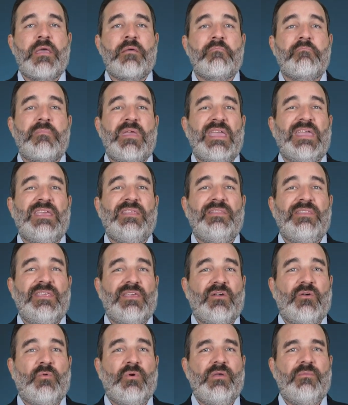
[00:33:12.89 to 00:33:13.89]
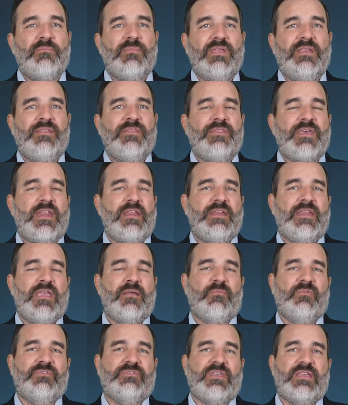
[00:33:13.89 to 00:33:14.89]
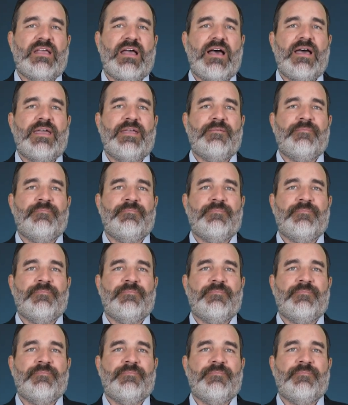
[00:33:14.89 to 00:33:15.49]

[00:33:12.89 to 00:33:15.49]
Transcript: making the equipment that enables AI.